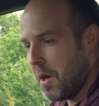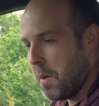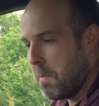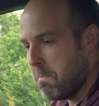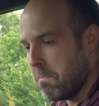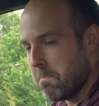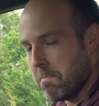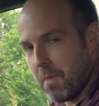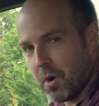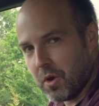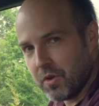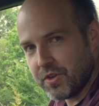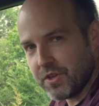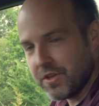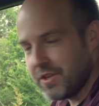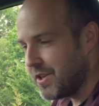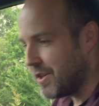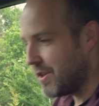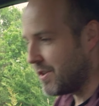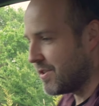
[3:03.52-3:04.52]

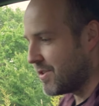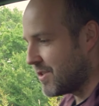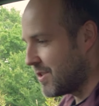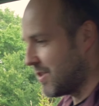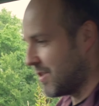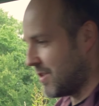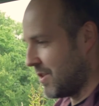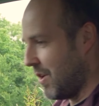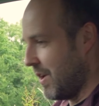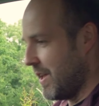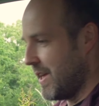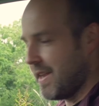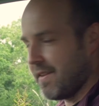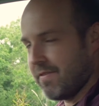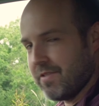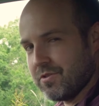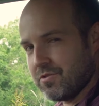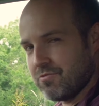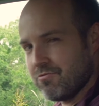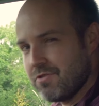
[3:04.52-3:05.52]
modern and solid. It
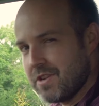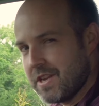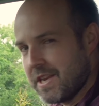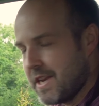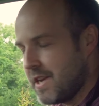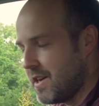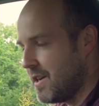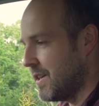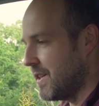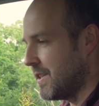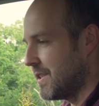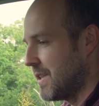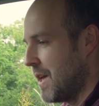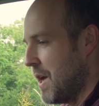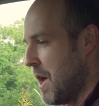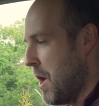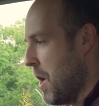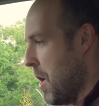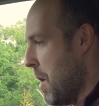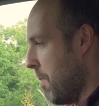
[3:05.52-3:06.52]
feels really nice.
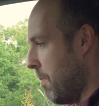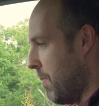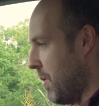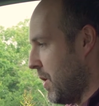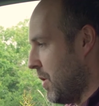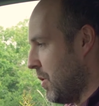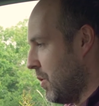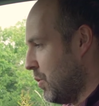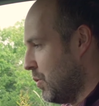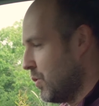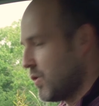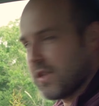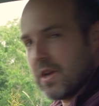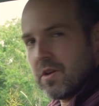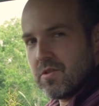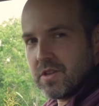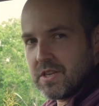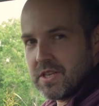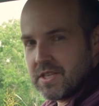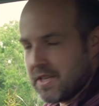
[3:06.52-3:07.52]
But
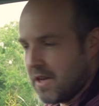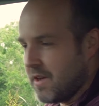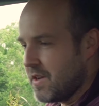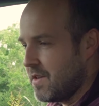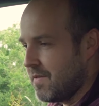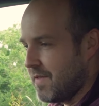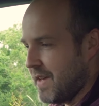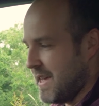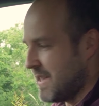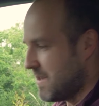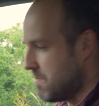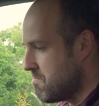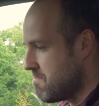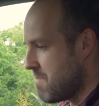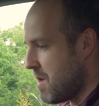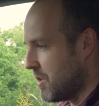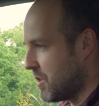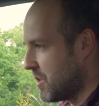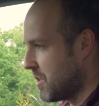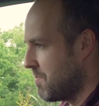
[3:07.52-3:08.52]
also the design of it is
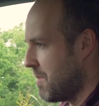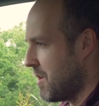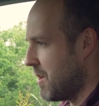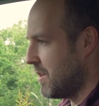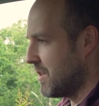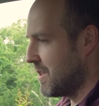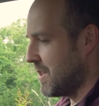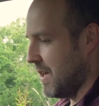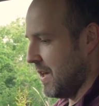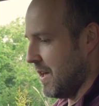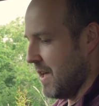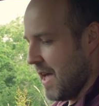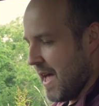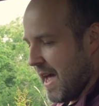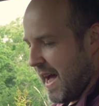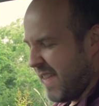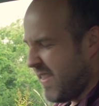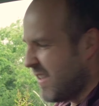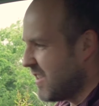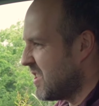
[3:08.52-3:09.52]
much smarter.
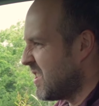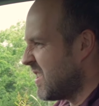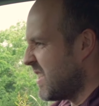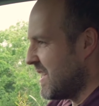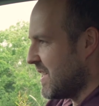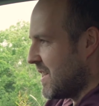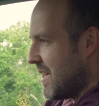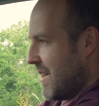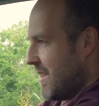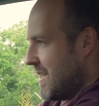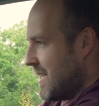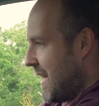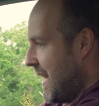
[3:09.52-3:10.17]
And then just things like this